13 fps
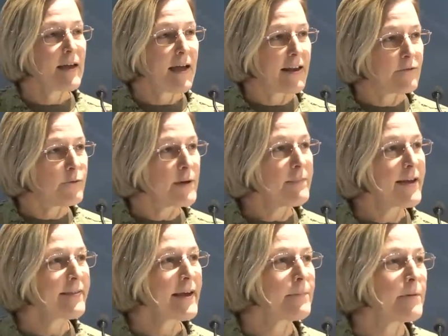and if we
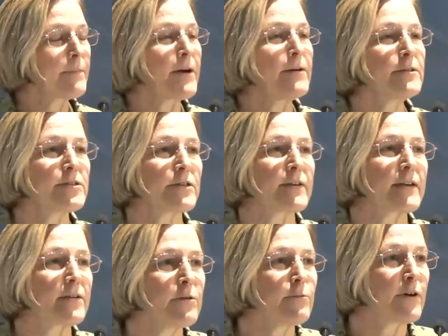make that proposal,
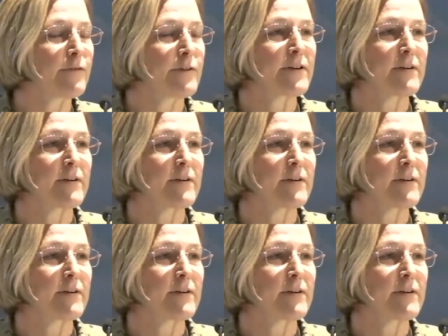the other warfare